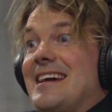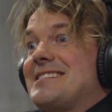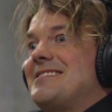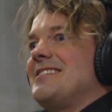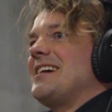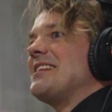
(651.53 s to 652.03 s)

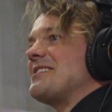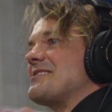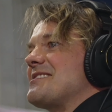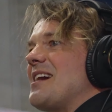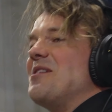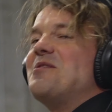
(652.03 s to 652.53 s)
actually get the
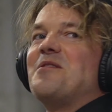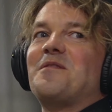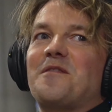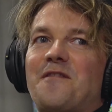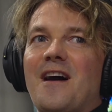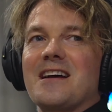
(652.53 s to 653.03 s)
sound of a
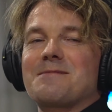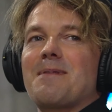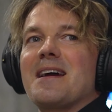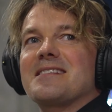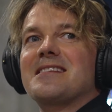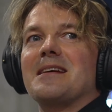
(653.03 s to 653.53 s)
fast
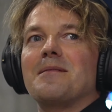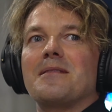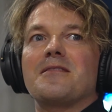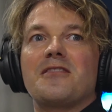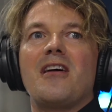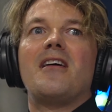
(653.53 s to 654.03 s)
passing
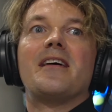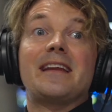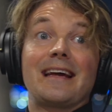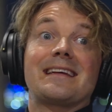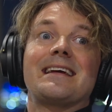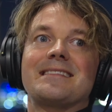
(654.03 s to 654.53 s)
car and
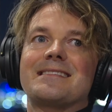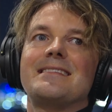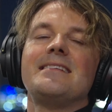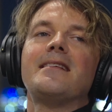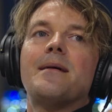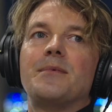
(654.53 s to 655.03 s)
I can
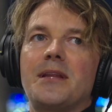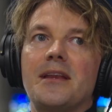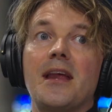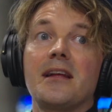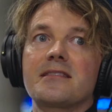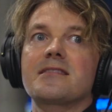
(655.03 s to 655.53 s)
see them and they're
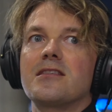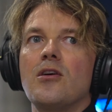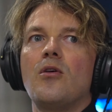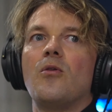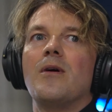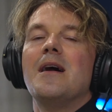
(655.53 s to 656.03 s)
not
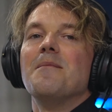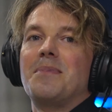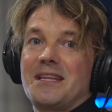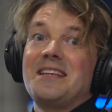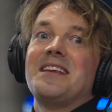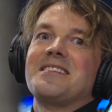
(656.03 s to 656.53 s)
slow, but
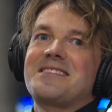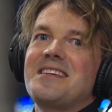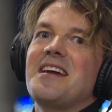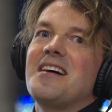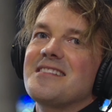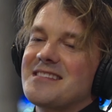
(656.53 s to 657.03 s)
then they see
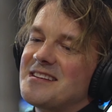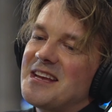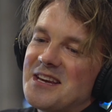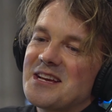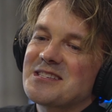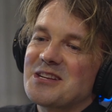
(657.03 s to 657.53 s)
us and then
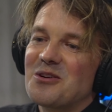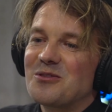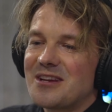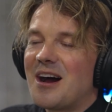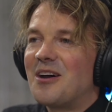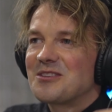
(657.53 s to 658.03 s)
they slow
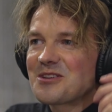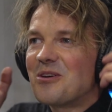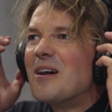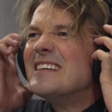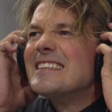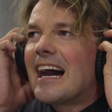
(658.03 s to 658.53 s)
down. So
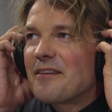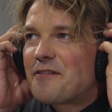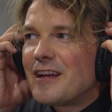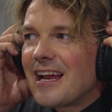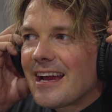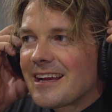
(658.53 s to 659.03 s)
I
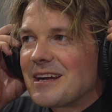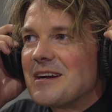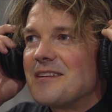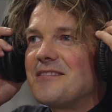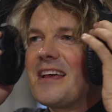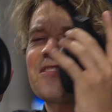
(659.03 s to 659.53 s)
feel like
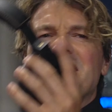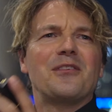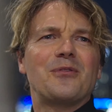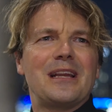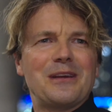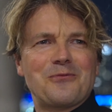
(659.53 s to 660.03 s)
nothing
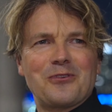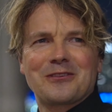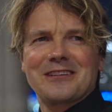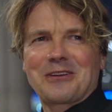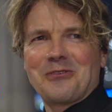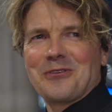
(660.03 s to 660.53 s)
really works
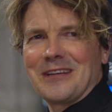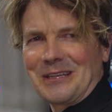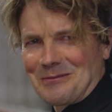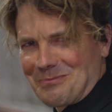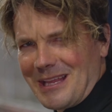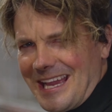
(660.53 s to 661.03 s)
according
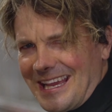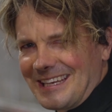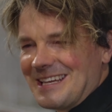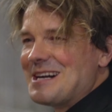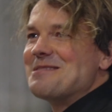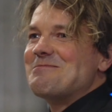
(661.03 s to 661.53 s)
to plan,
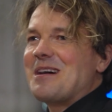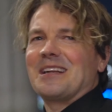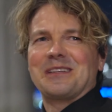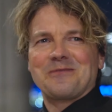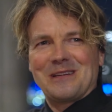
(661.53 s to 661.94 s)
but